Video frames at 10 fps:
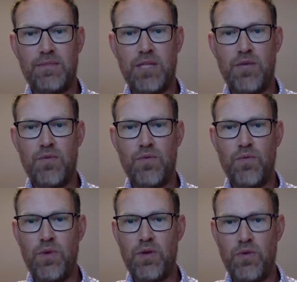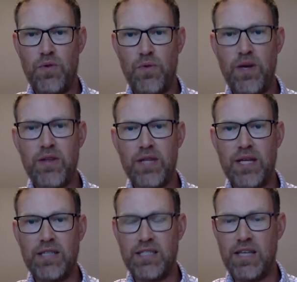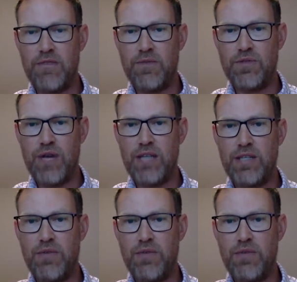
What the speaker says: Now, one of the weird things, aside from the tragedy,